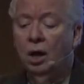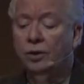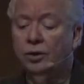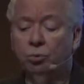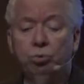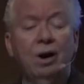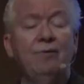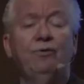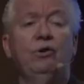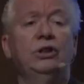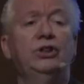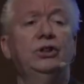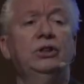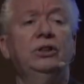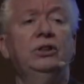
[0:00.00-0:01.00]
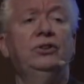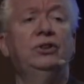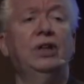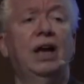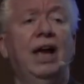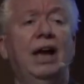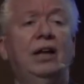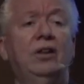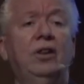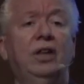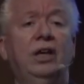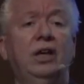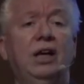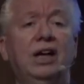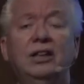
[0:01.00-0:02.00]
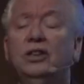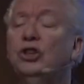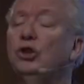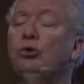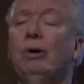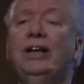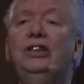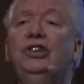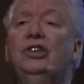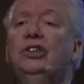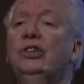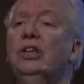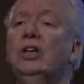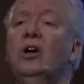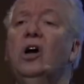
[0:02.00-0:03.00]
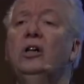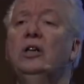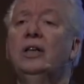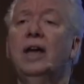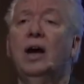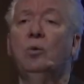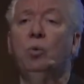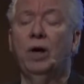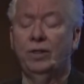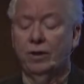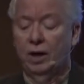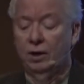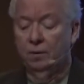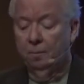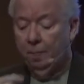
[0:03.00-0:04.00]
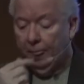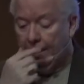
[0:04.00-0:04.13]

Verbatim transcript: the references and the illustrations and all of that with it.